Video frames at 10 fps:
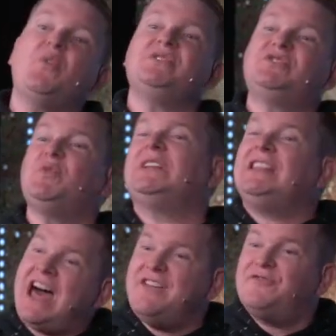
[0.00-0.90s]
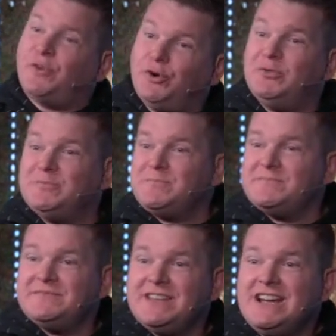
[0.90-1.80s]
going to a life group.
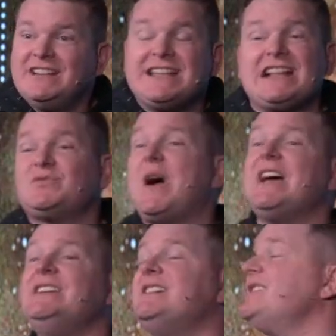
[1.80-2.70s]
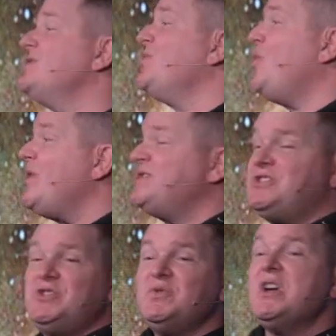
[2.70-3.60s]
That's why he doesn't
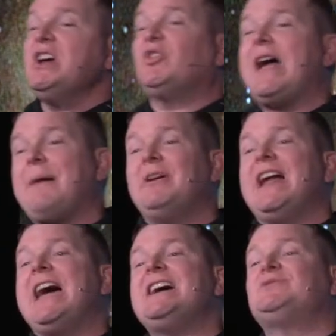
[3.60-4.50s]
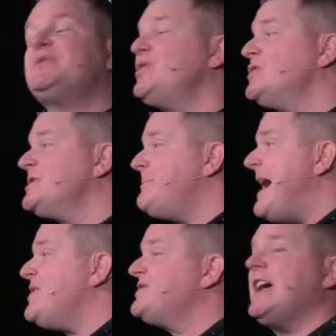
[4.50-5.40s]
want you grabbing hands with your
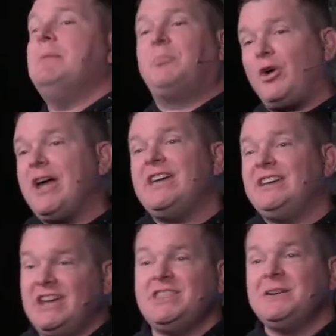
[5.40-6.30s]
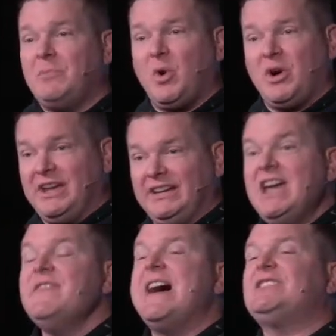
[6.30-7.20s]
spouse and praying in the morning.
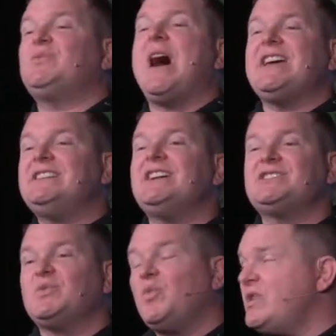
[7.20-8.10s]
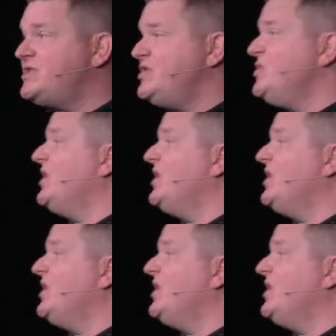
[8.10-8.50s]
That's why he doesn't want